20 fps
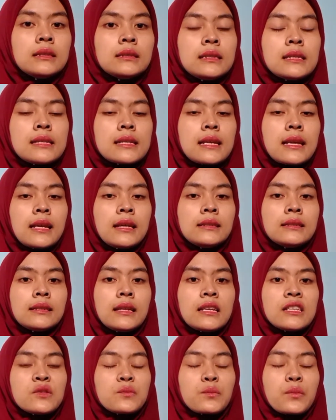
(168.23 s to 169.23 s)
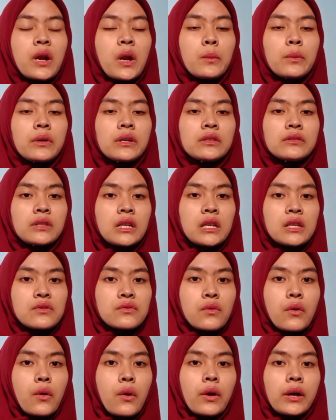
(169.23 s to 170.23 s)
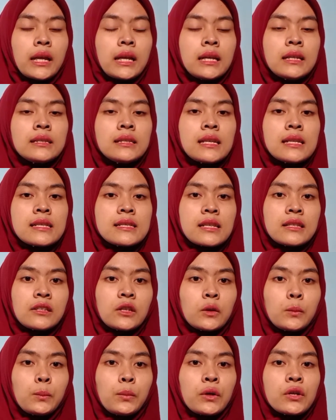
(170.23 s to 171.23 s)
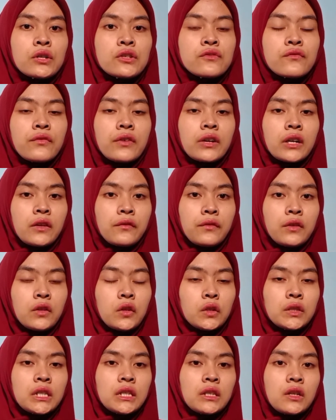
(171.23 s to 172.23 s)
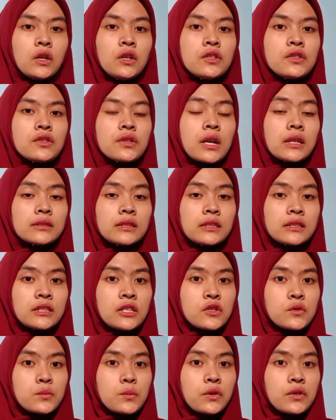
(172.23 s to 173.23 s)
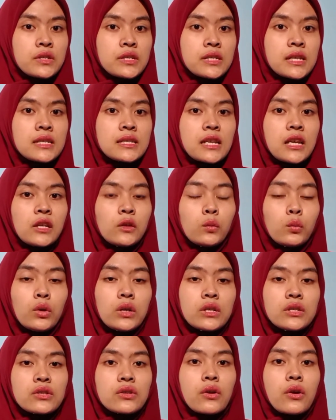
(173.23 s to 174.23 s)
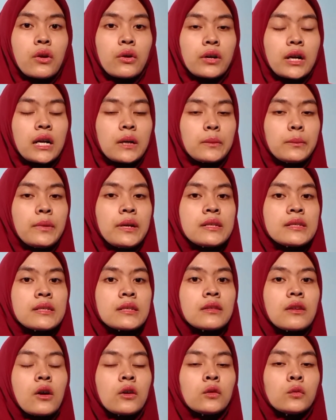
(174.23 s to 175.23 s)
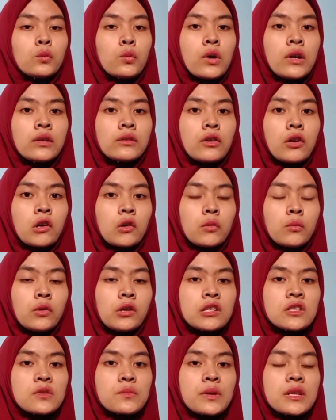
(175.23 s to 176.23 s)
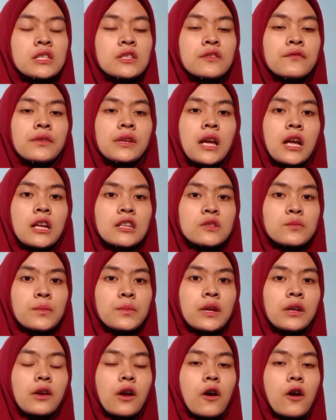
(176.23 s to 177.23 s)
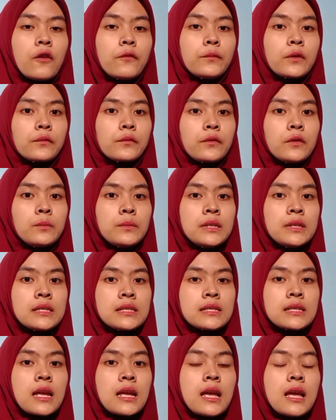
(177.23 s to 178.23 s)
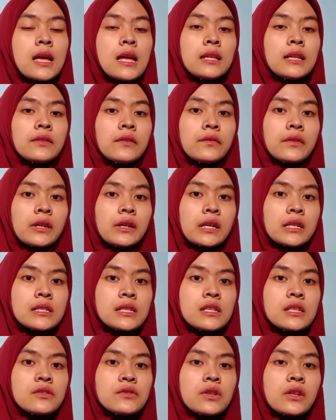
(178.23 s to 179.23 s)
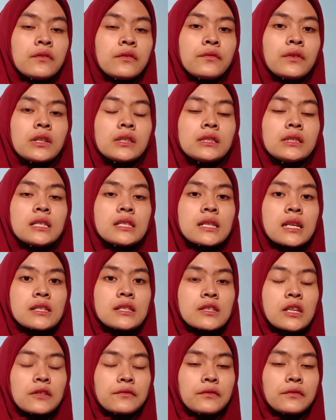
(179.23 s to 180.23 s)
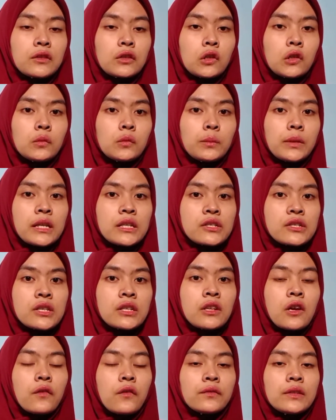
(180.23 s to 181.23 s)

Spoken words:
The second is primary trait scoring, is an approach for evaluating constructed responses in which scores are based on one or more specific aspects of performance that are essential for the successful completion of